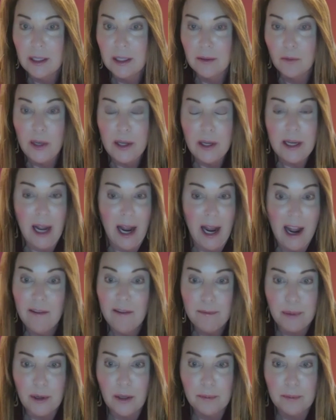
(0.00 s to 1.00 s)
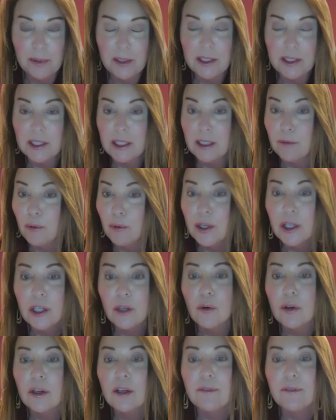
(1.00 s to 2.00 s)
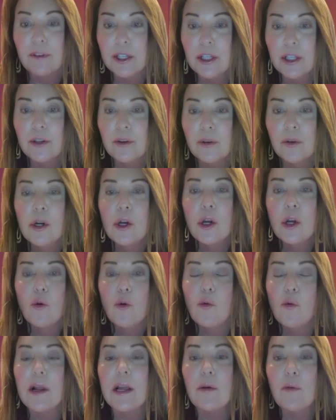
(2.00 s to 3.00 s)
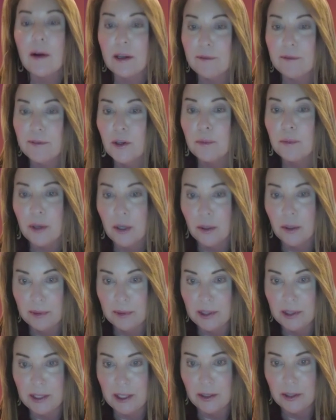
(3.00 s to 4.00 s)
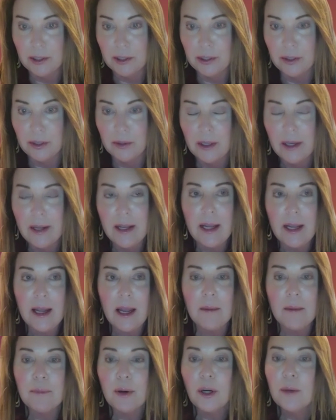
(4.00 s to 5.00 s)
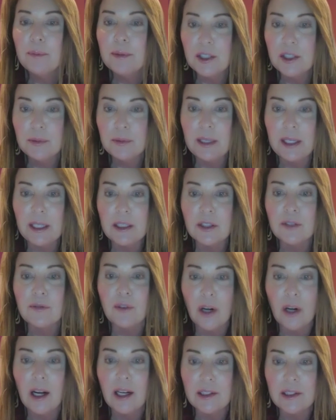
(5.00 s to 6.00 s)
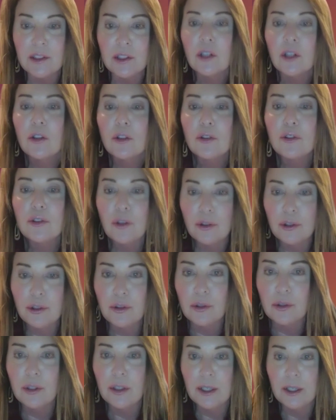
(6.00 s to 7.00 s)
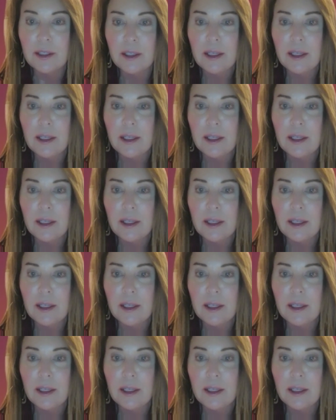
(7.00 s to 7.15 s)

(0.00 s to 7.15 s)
We have purpose. And if we're going to work for you, we want to feel purpose there too. And purpose means for us social good.